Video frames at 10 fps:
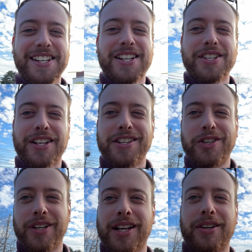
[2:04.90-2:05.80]
So I'm just gonna
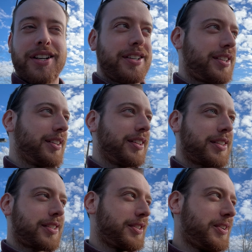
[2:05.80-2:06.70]
chill out here till
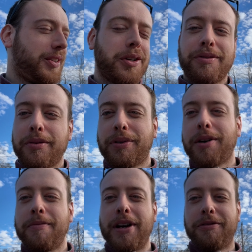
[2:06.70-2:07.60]
it's all over,
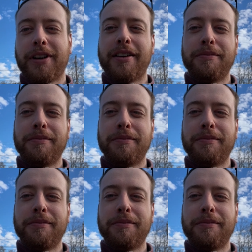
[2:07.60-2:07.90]
probably about five